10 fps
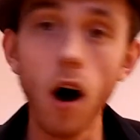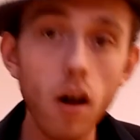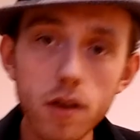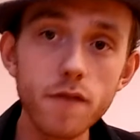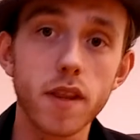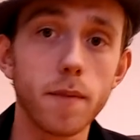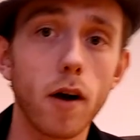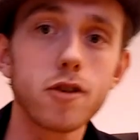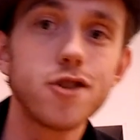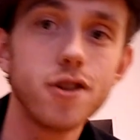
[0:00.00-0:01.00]
all of them
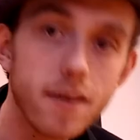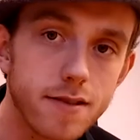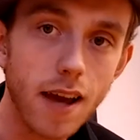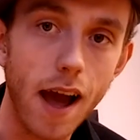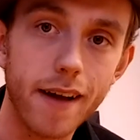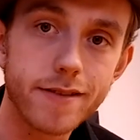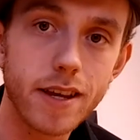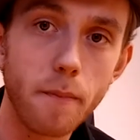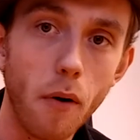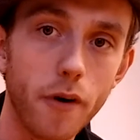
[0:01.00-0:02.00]
are just as
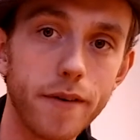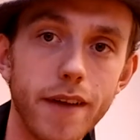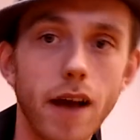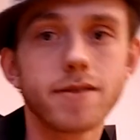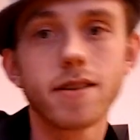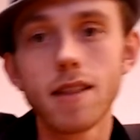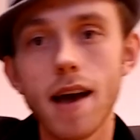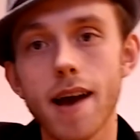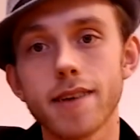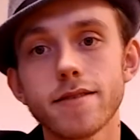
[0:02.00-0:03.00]
important as the
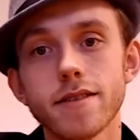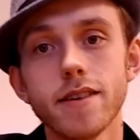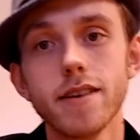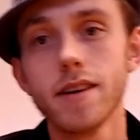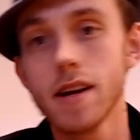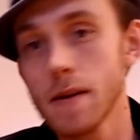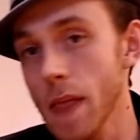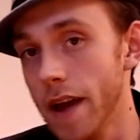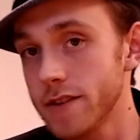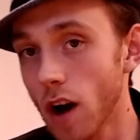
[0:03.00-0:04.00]
last.
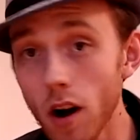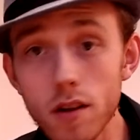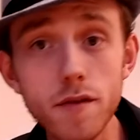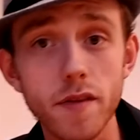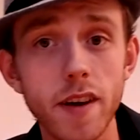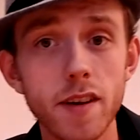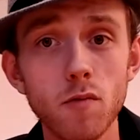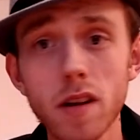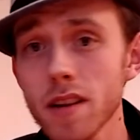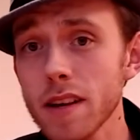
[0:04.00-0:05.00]
And all of it
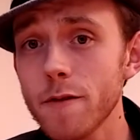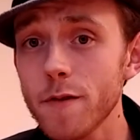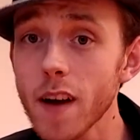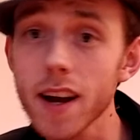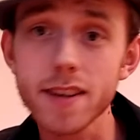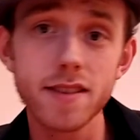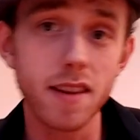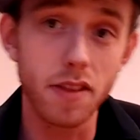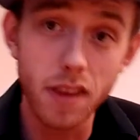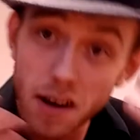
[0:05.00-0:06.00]
will affect
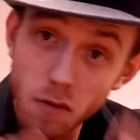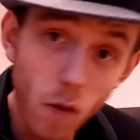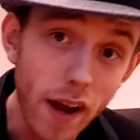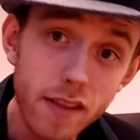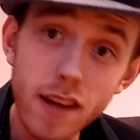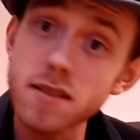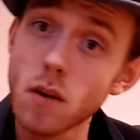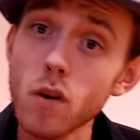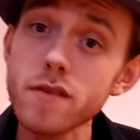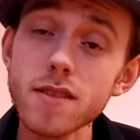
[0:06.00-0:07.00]
the way that
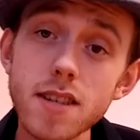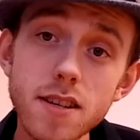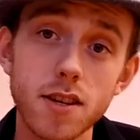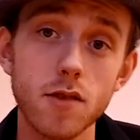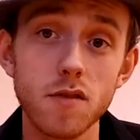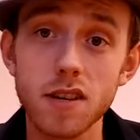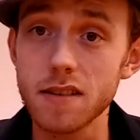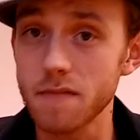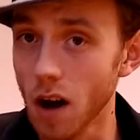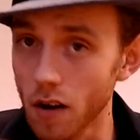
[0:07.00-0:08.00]
someone sees you
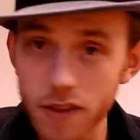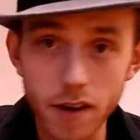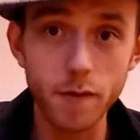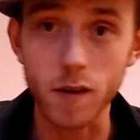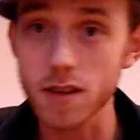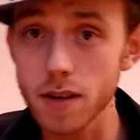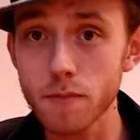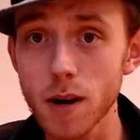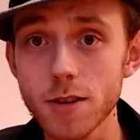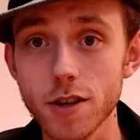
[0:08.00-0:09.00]
on their first
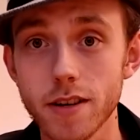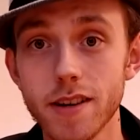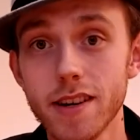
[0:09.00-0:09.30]
impression.